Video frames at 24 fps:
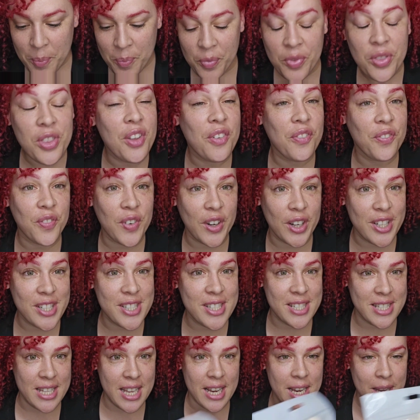the
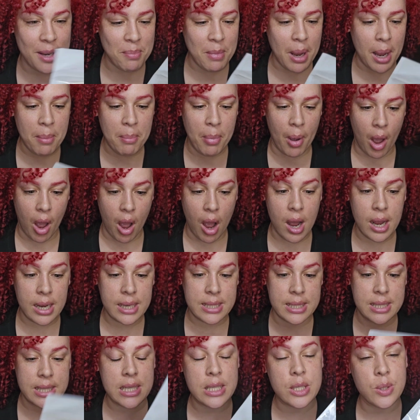first thing in my
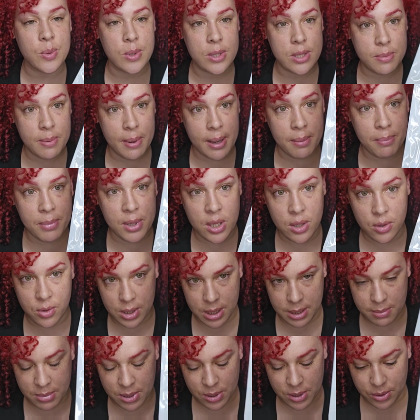box, this was my
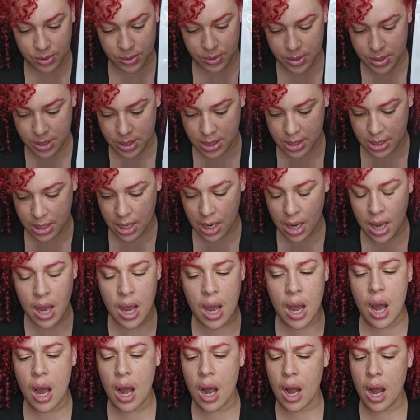Beauty Boost.
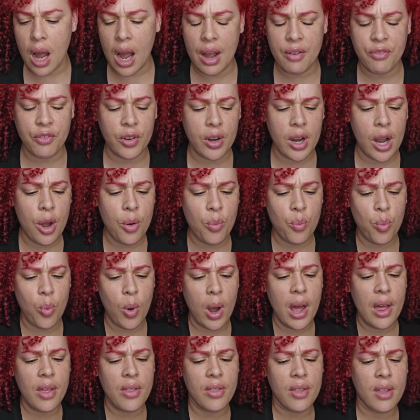I forgot
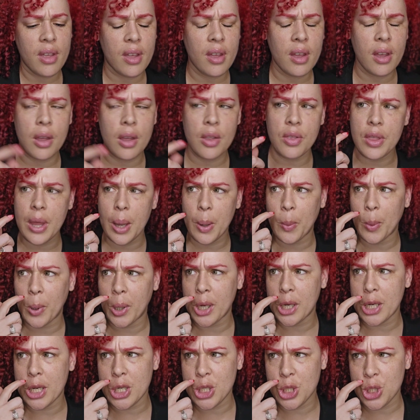what they were
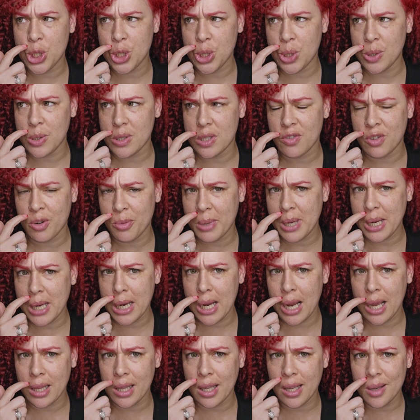going to choose for
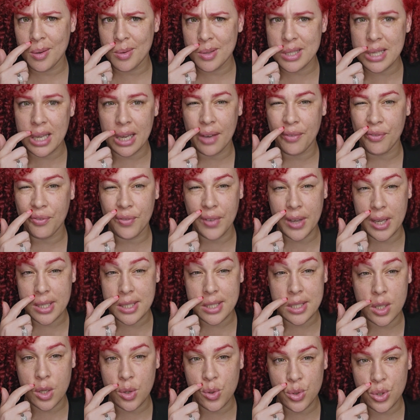me. I think it was like a
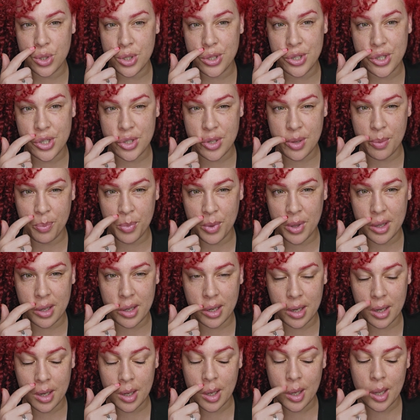face lotion or
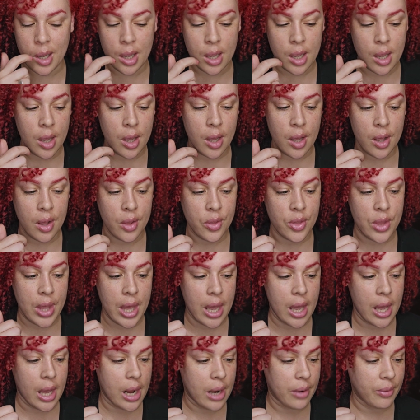something
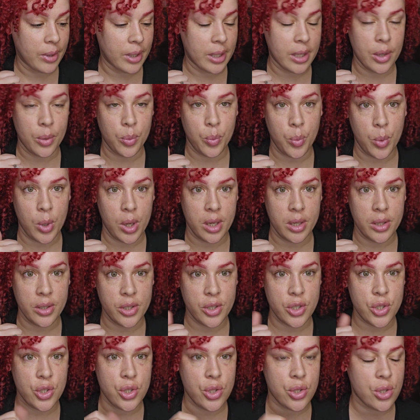that I really didn't want.
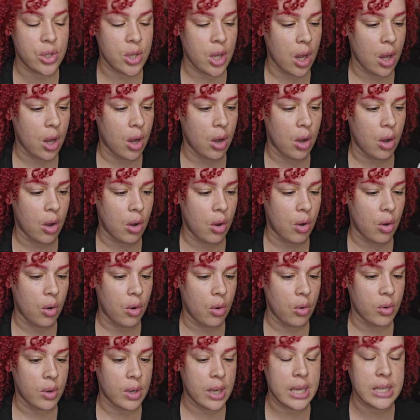
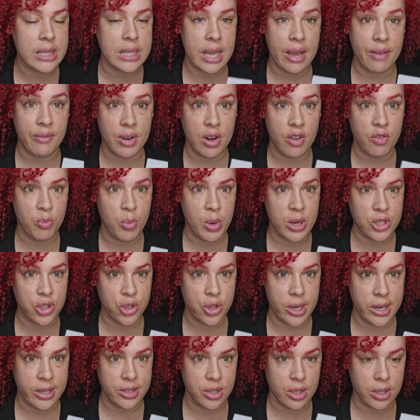So, because I have enough
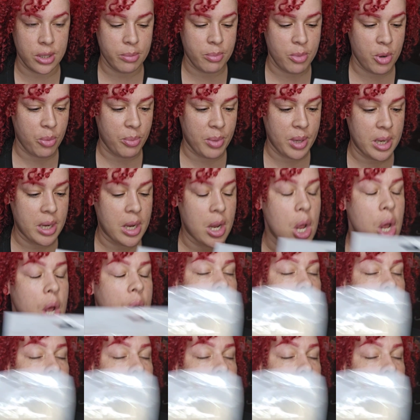moisturizer at the moment.